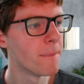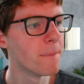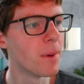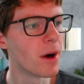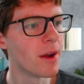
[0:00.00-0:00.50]

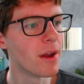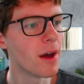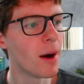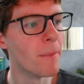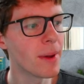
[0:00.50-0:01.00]
But
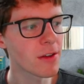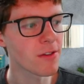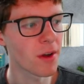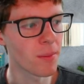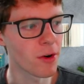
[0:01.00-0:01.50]
a
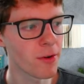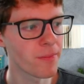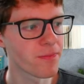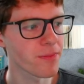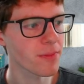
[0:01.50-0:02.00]
mixed number
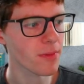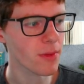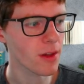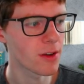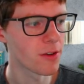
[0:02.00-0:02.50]

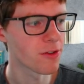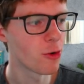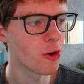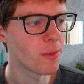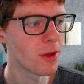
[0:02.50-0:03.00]
is
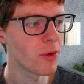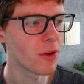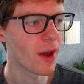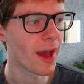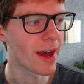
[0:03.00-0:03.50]
going to be when
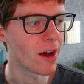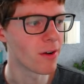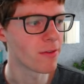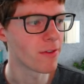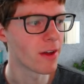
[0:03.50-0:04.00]
you
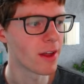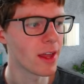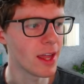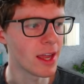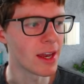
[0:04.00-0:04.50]
have
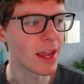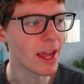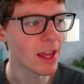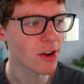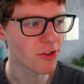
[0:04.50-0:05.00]
an
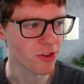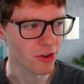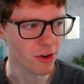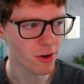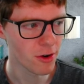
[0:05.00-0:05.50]

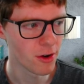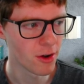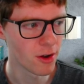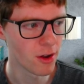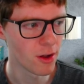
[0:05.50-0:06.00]
integer
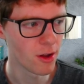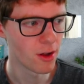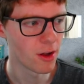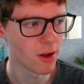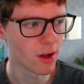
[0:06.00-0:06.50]

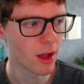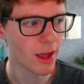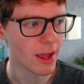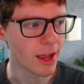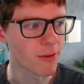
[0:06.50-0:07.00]

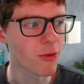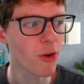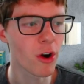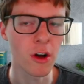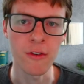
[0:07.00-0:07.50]
in
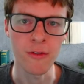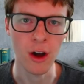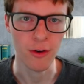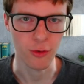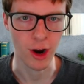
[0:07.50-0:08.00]
front of
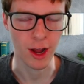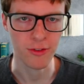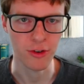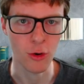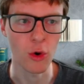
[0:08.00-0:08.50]
a
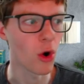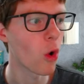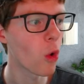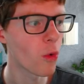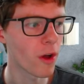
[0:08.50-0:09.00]
fraction, or a
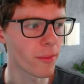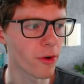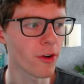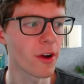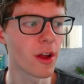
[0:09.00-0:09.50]
whole
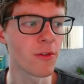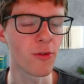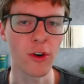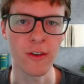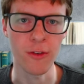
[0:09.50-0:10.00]
number in
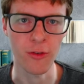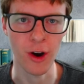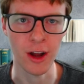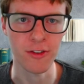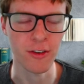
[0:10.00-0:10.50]
front of a
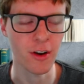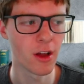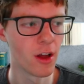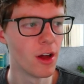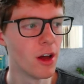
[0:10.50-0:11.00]
fraction.
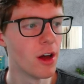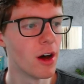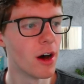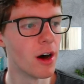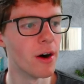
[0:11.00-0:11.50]

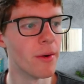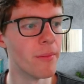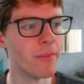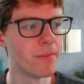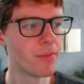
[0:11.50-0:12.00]

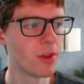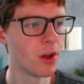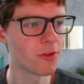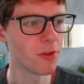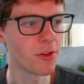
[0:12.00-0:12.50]

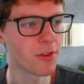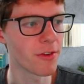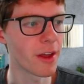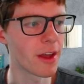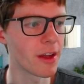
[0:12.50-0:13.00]
So this
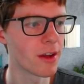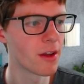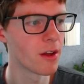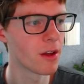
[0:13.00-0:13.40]
is a